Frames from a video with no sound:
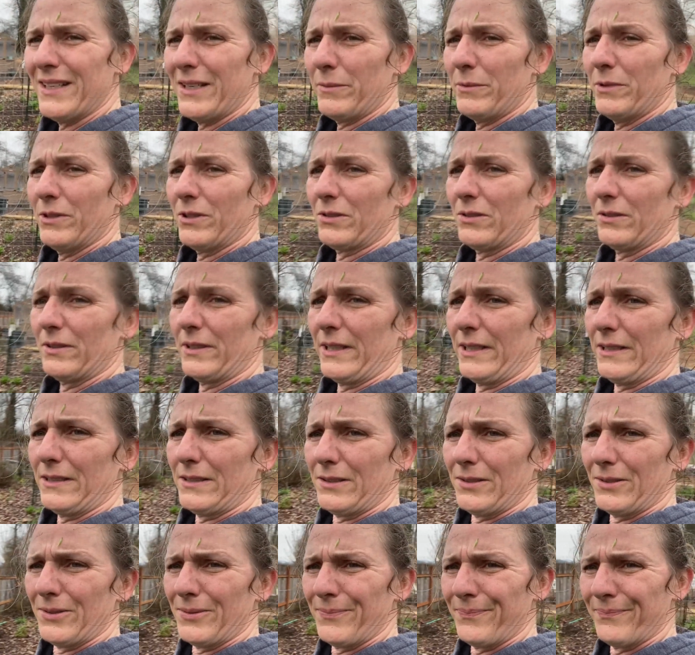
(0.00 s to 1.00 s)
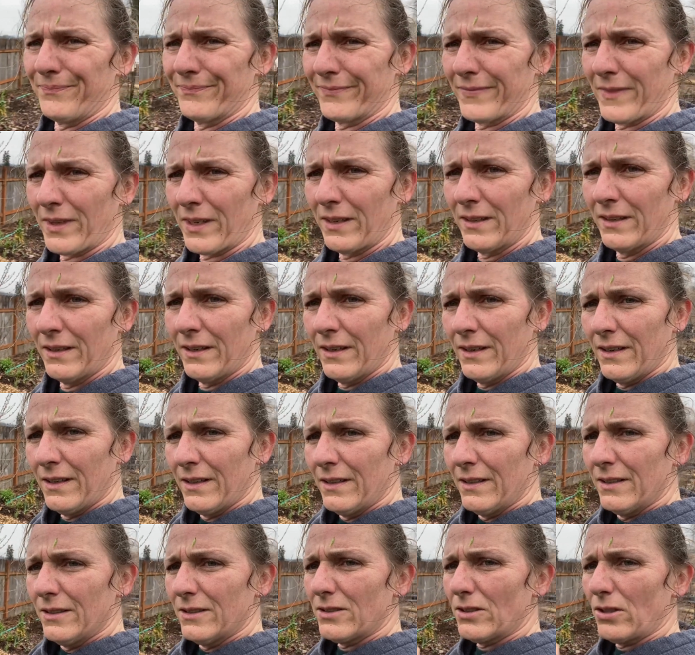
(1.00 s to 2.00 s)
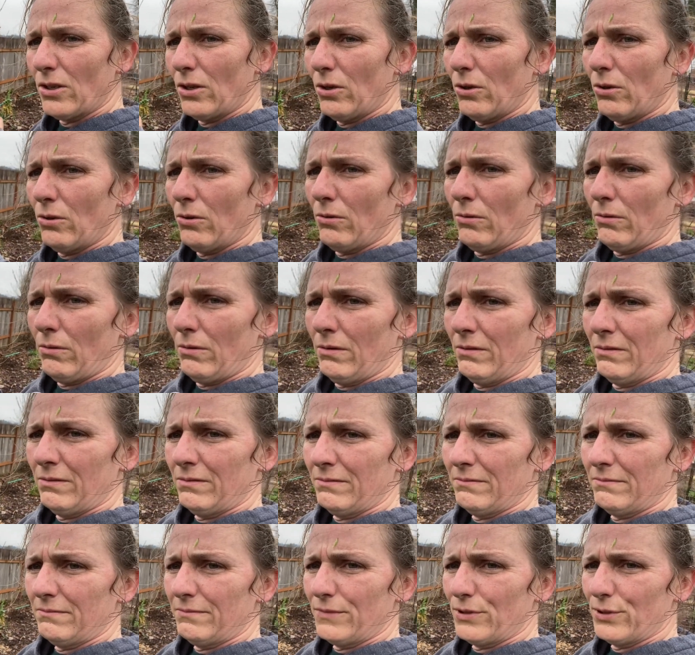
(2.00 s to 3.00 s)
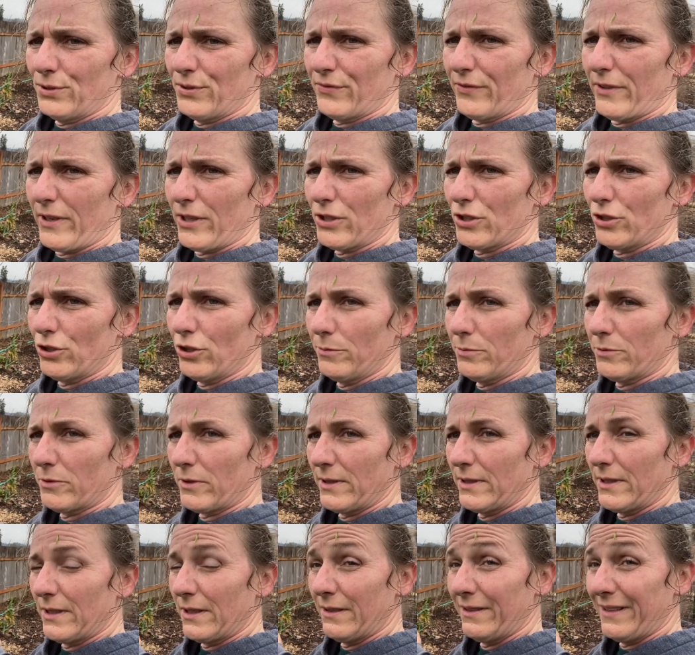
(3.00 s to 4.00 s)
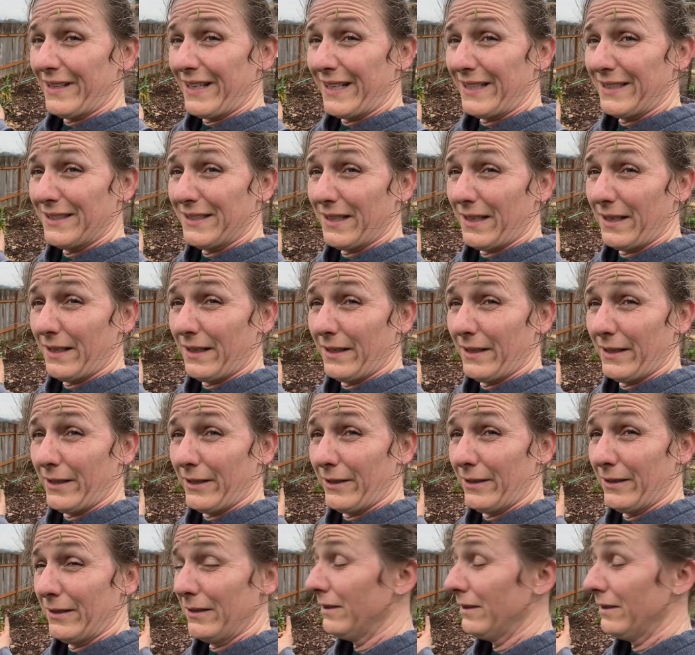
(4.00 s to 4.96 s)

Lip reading: I'm a little nuts. So those fresh chips right there, that is I